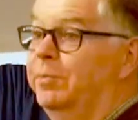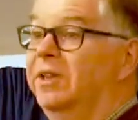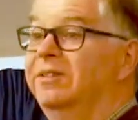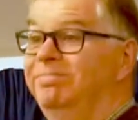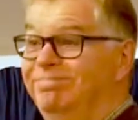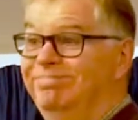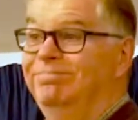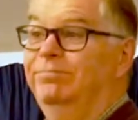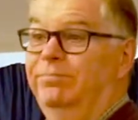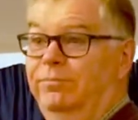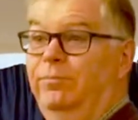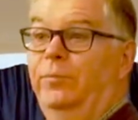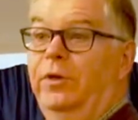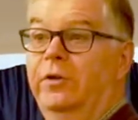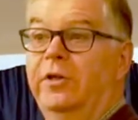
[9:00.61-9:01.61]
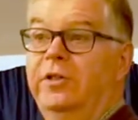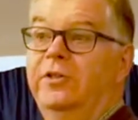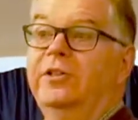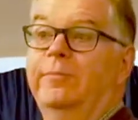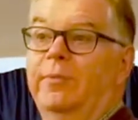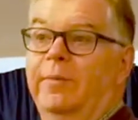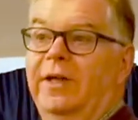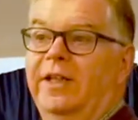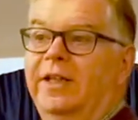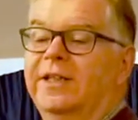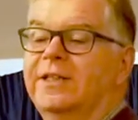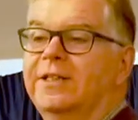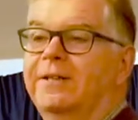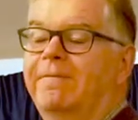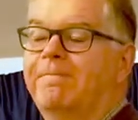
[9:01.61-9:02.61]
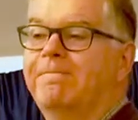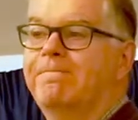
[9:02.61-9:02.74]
but we've got to do something about this.